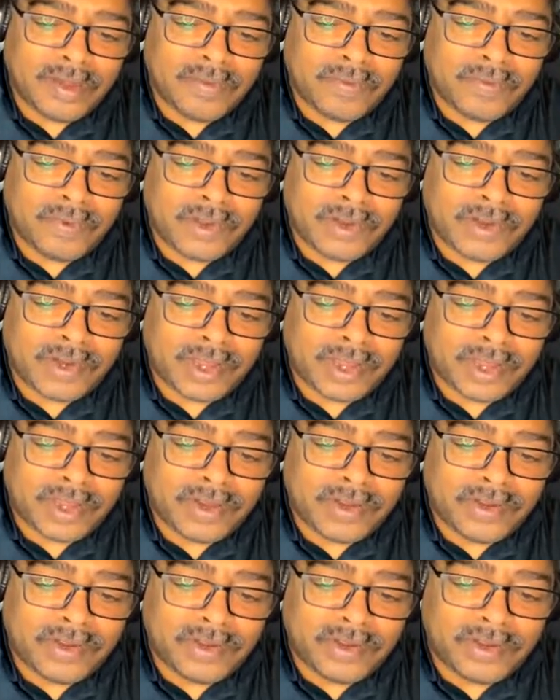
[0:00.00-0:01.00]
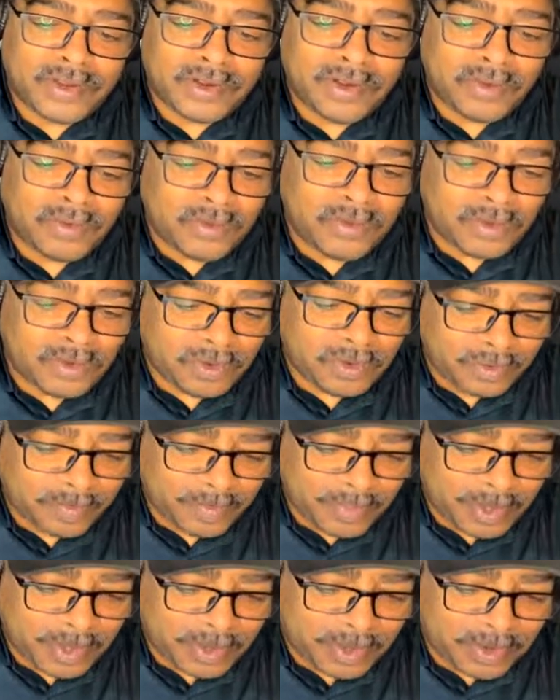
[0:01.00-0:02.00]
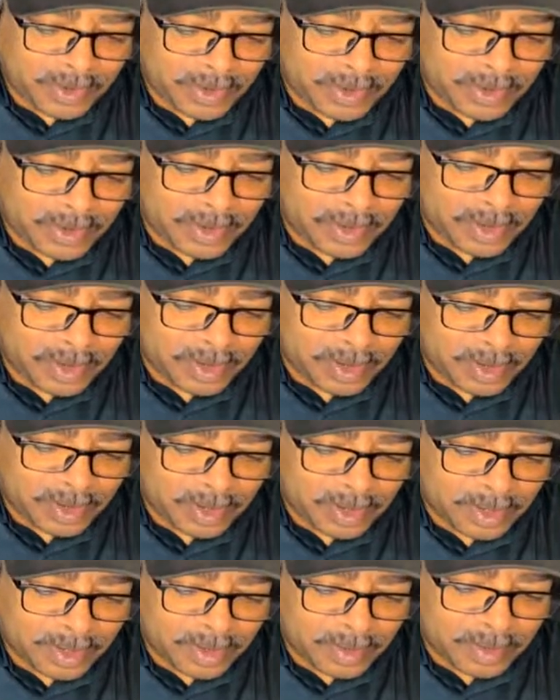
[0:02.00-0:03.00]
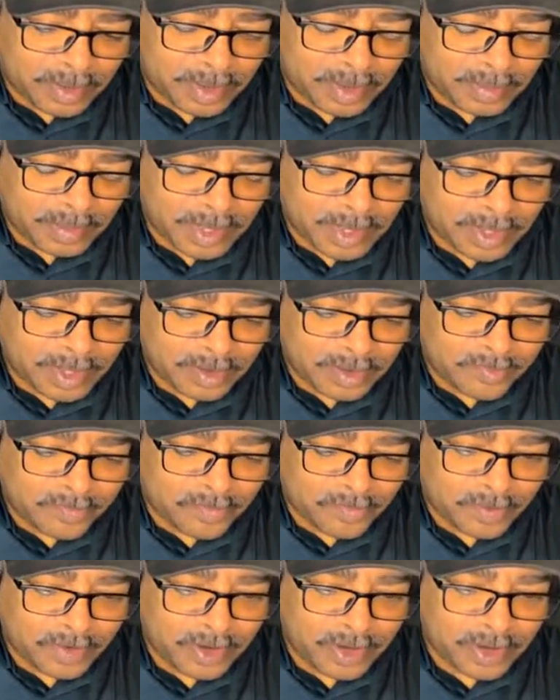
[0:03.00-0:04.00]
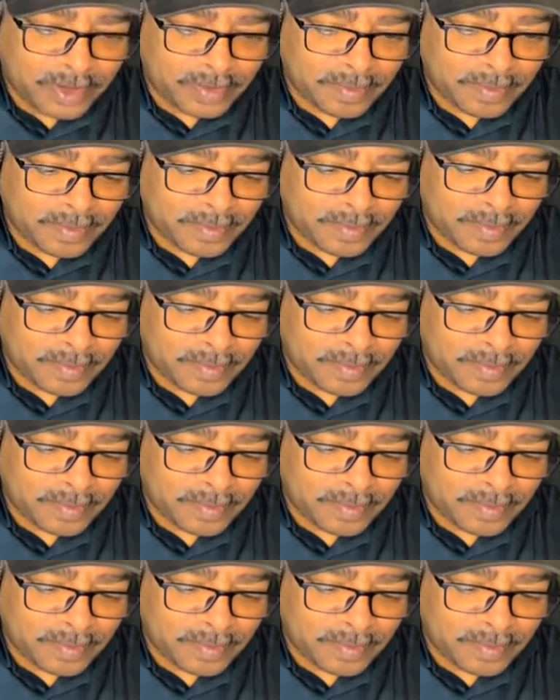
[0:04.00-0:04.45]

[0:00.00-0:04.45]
I wish I could show you a picture. Let me look for it.